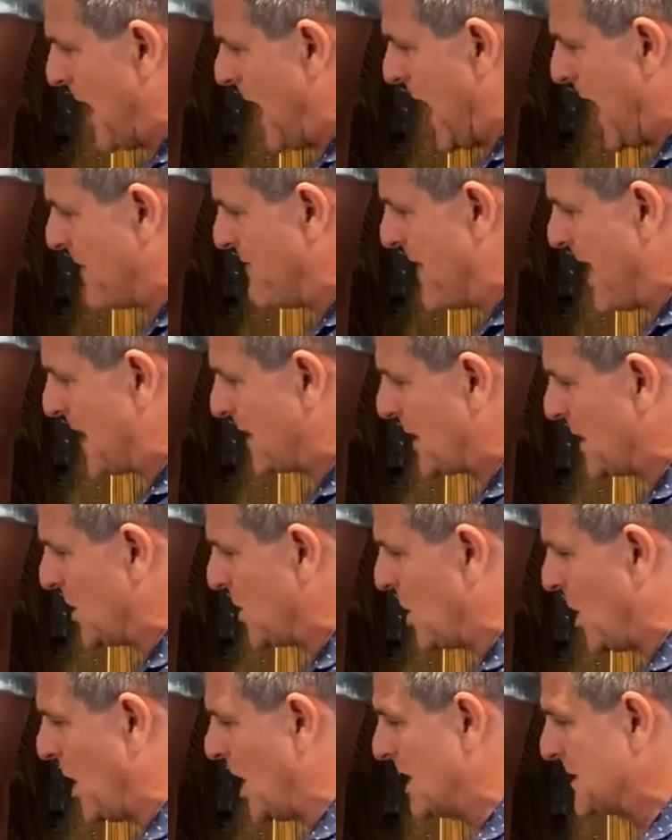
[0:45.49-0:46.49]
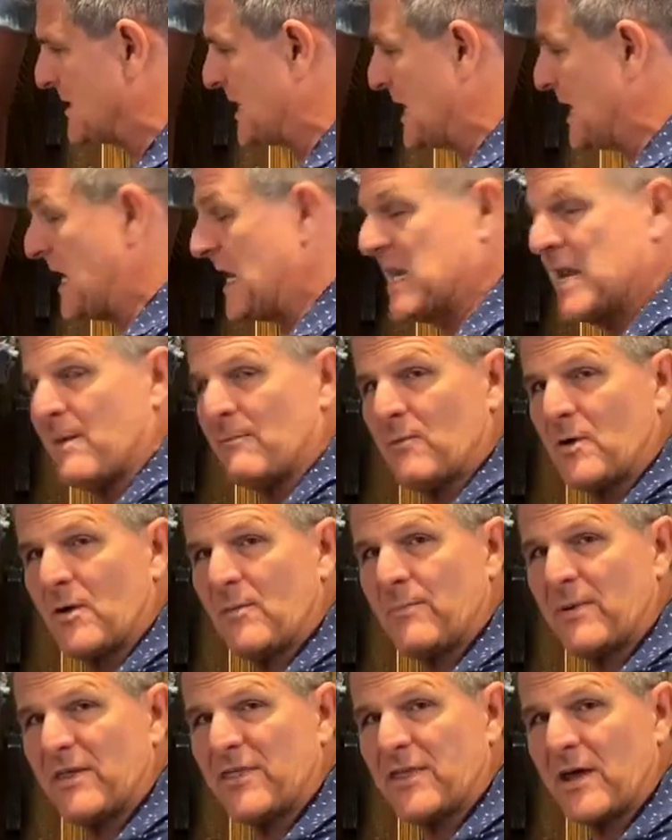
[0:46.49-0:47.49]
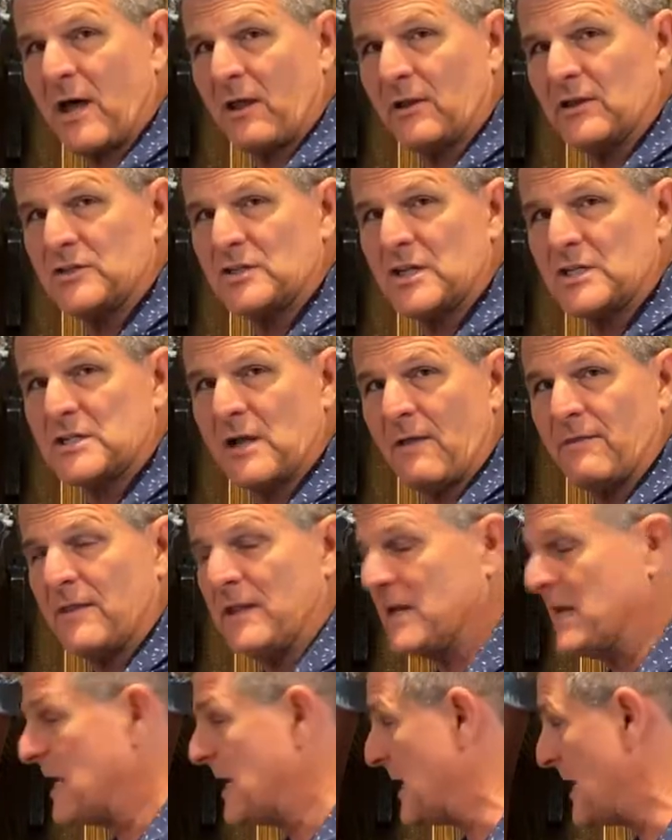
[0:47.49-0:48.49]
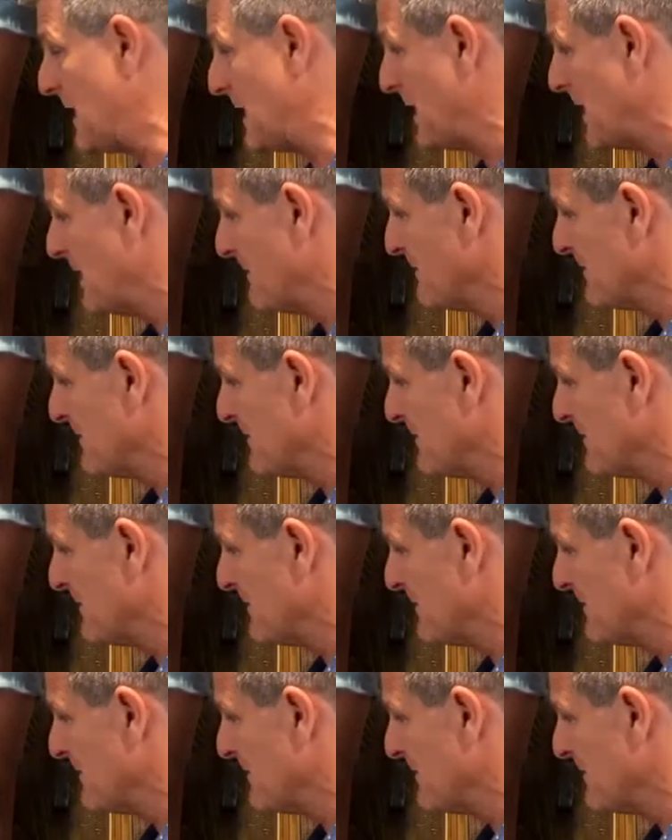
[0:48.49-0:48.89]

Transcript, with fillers: and that can cause any number of pathologies on the knee.